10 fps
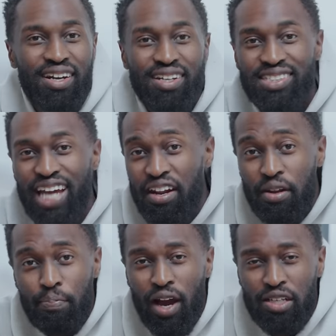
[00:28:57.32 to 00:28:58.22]
shout out
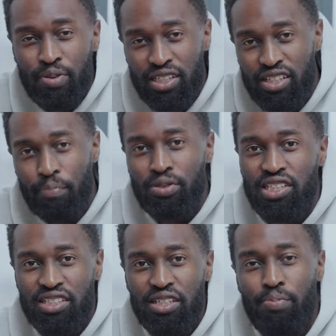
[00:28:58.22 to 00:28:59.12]
to Prize Picks, our
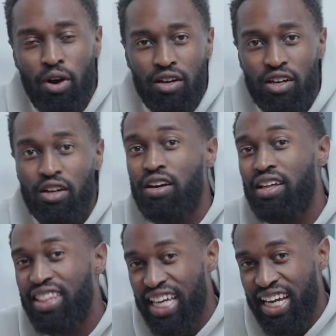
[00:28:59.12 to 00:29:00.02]
presenting partner,
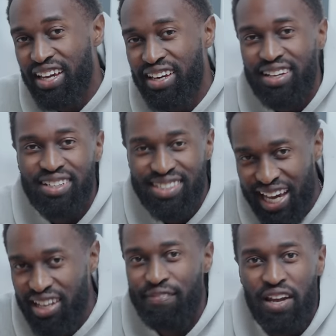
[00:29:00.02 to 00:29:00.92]
the
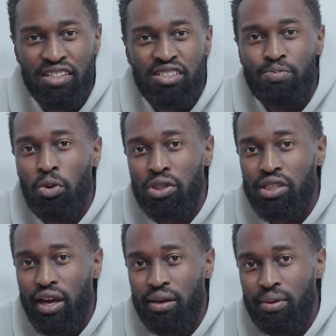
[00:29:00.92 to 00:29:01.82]
Daily Fantasy Sports
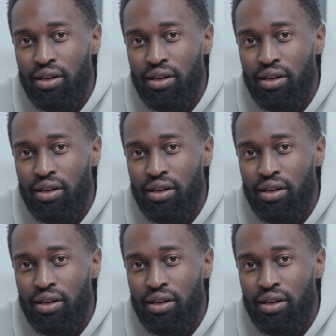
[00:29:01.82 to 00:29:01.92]
Game.